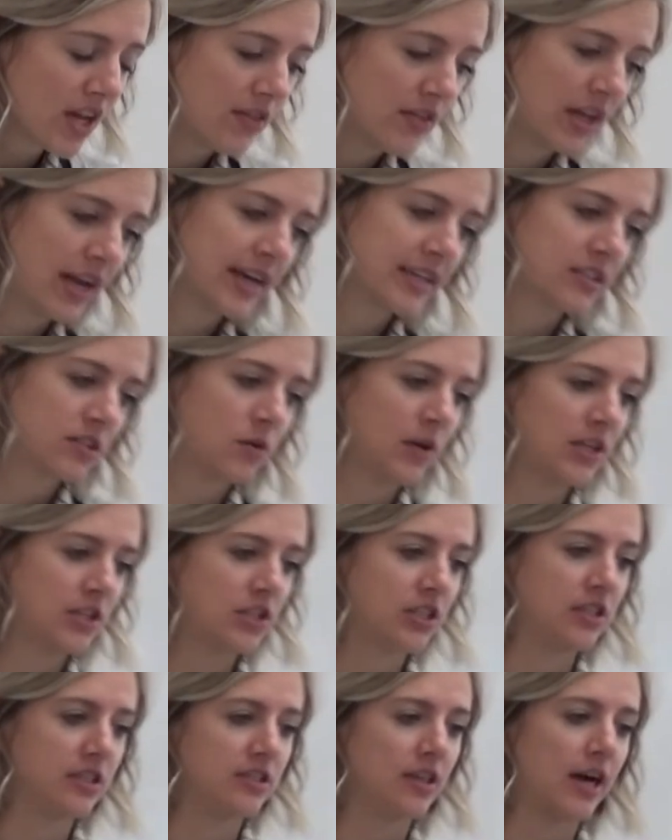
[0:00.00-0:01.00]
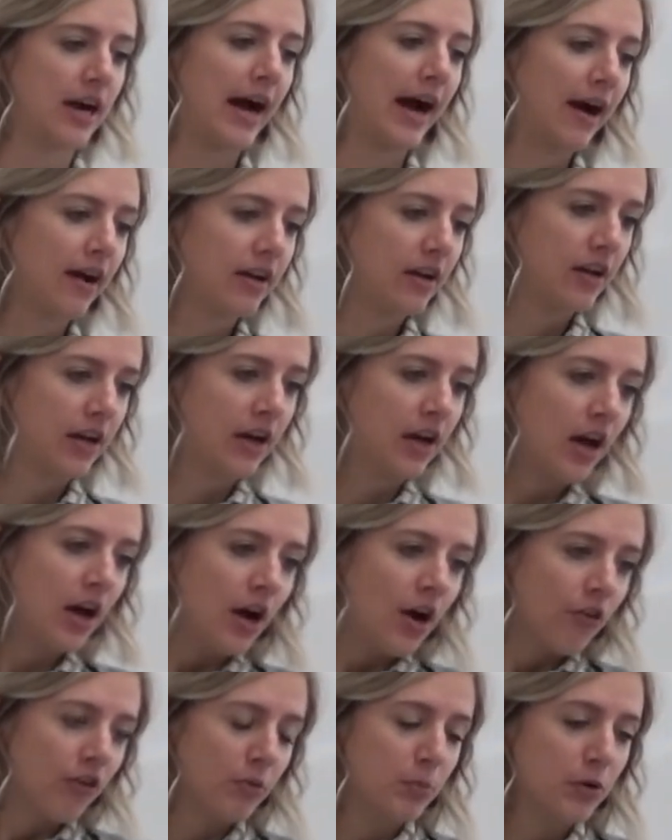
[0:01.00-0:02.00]
the next questions are, how did
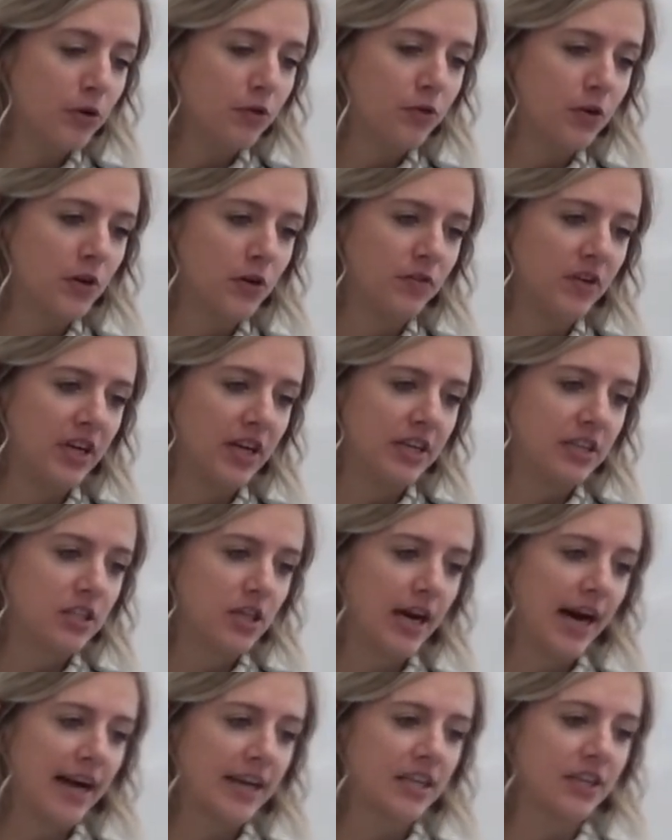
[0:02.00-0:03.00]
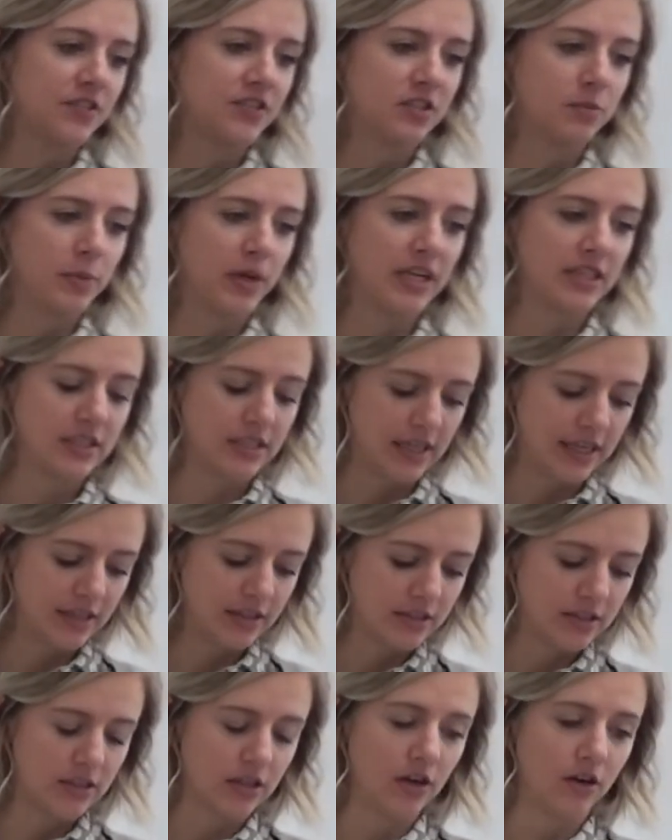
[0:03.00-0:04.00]
removal of an interactive
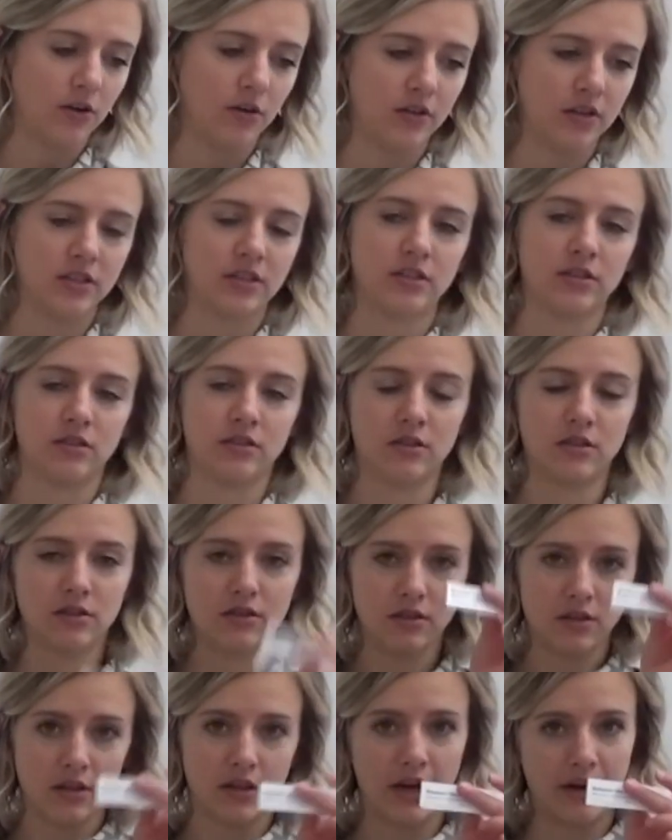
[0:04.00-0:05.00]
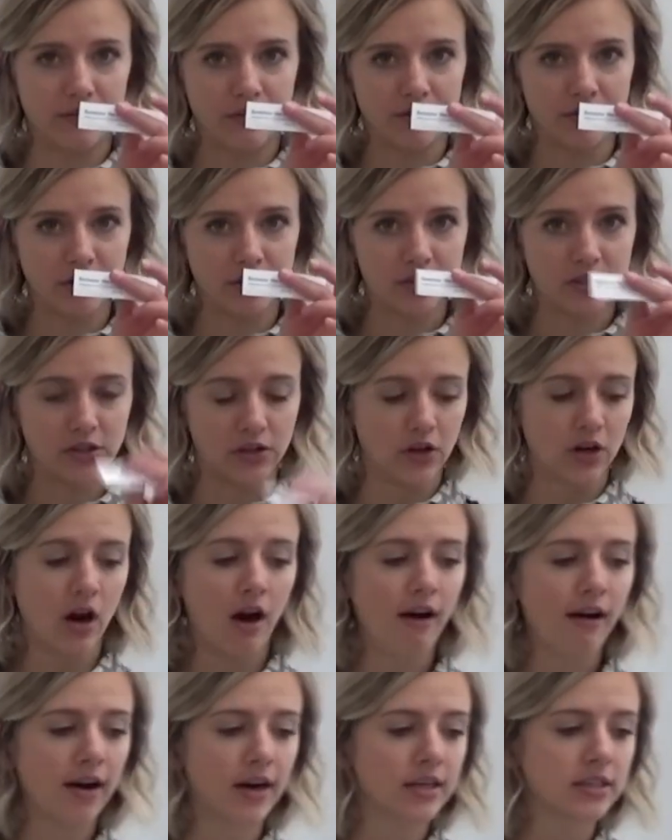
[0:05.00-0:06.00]
species, so that refers to the
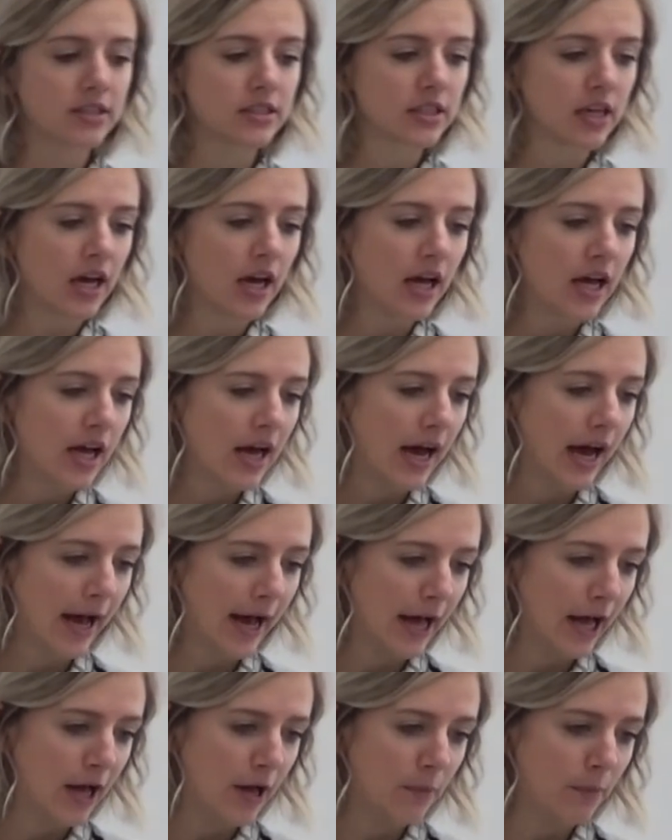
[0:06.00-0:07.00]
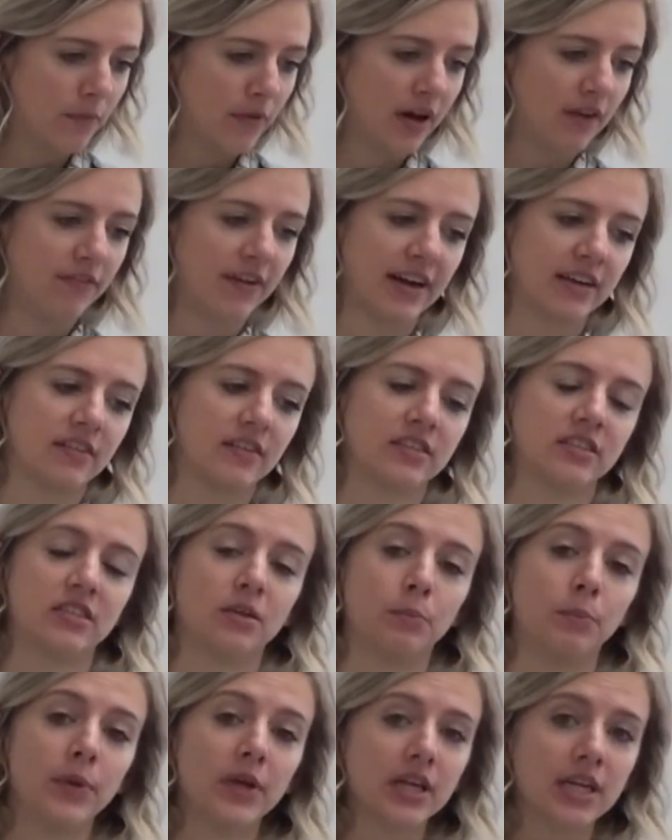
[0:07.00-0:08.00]
cards, affect the
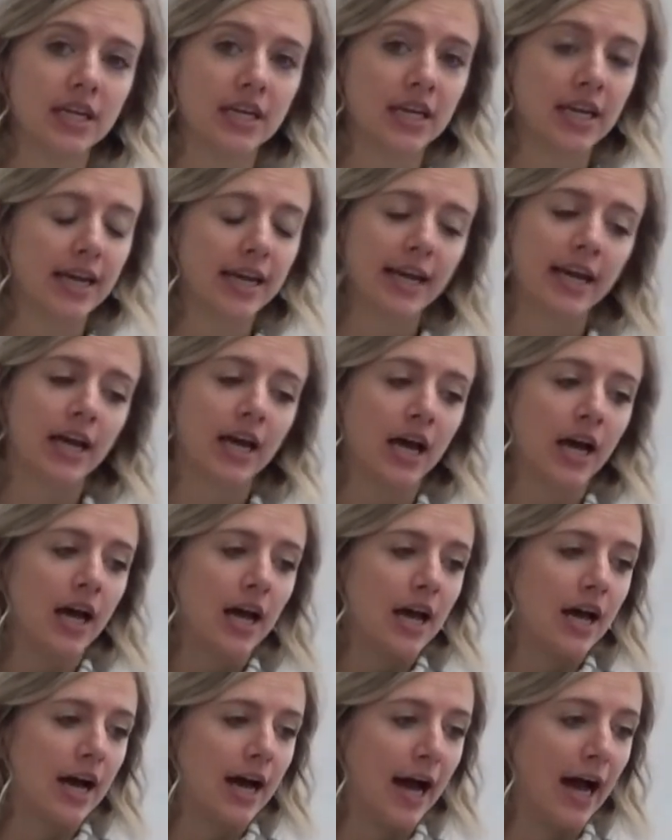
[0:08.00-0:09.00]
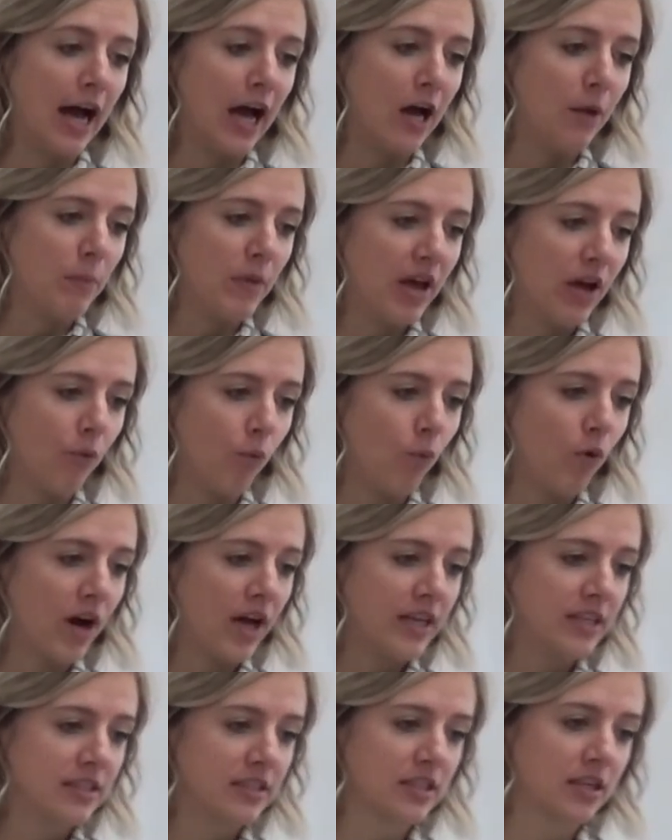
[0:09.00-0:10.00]
stability, and
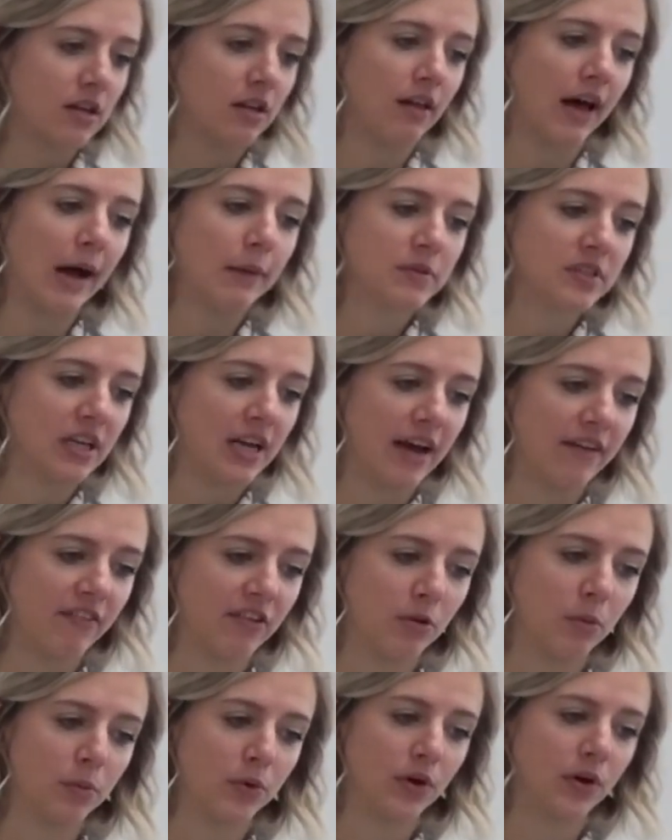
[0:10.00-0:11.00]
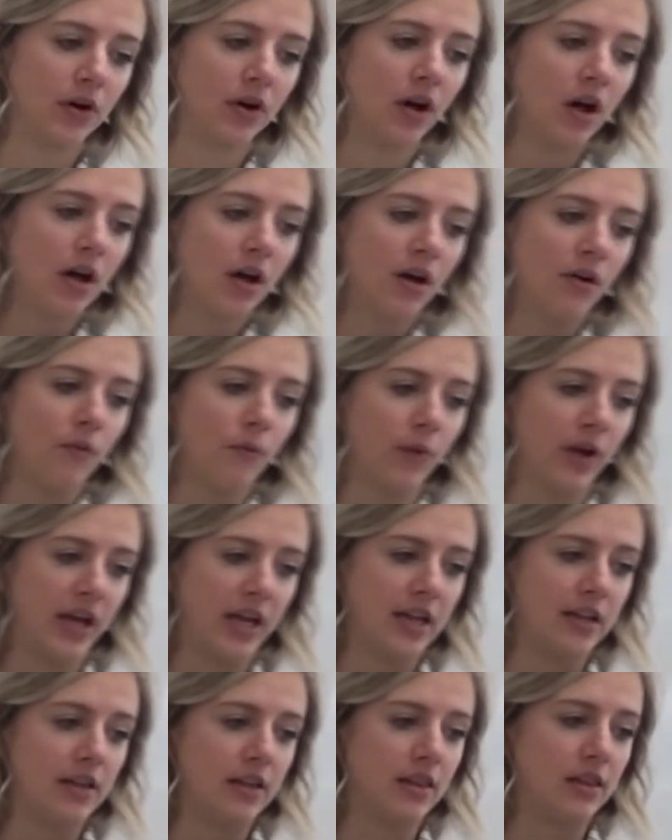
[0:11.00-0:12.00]
was collapse inevitable
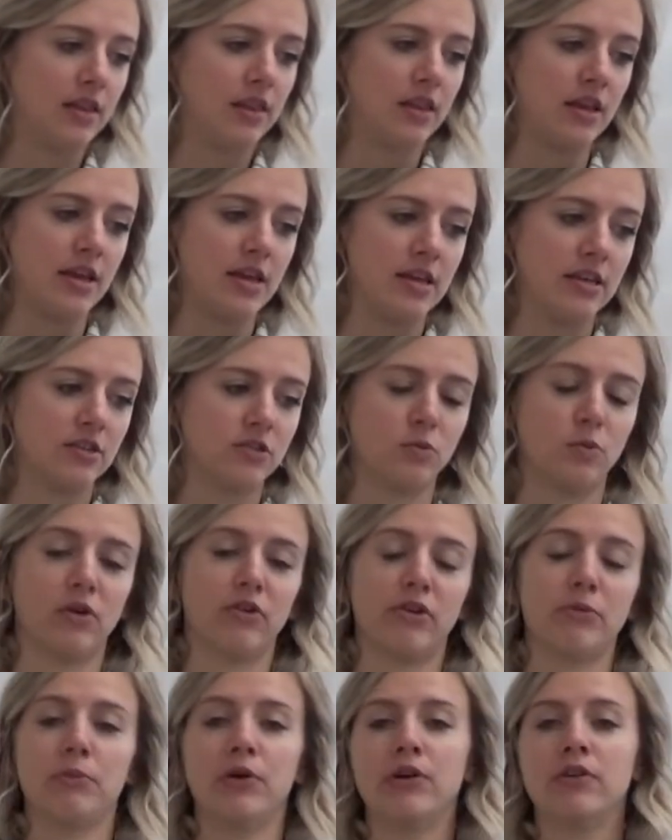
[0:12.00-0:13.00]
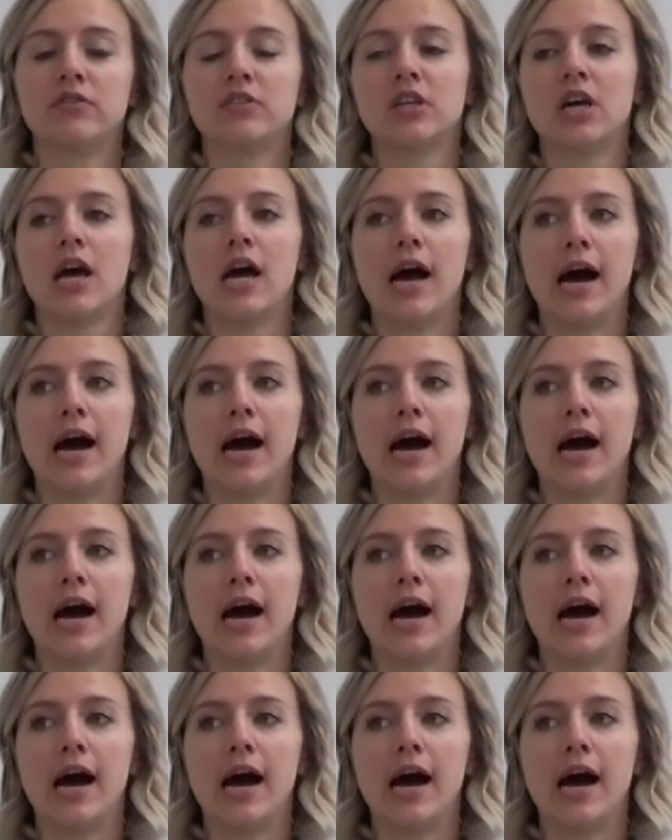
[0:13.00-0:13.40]
when these were removed?